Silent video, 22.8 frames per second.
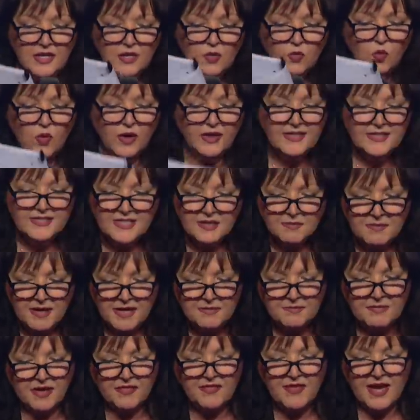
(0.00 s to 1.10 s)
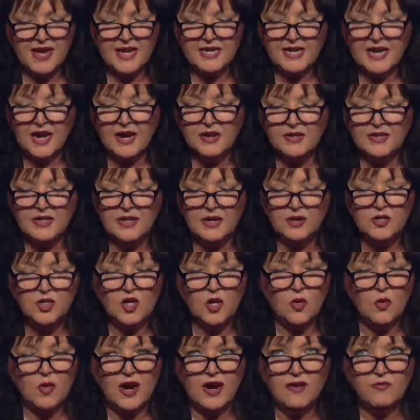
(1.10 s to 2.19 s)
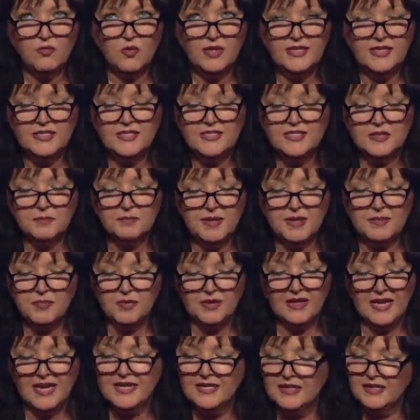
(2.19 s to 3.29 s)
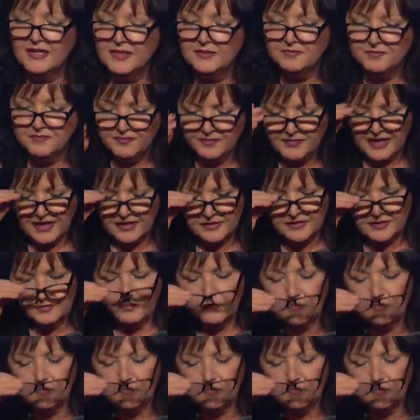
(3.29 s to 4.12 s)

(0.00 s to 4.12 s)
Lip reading: What does he mean by that? I've run into some people lately that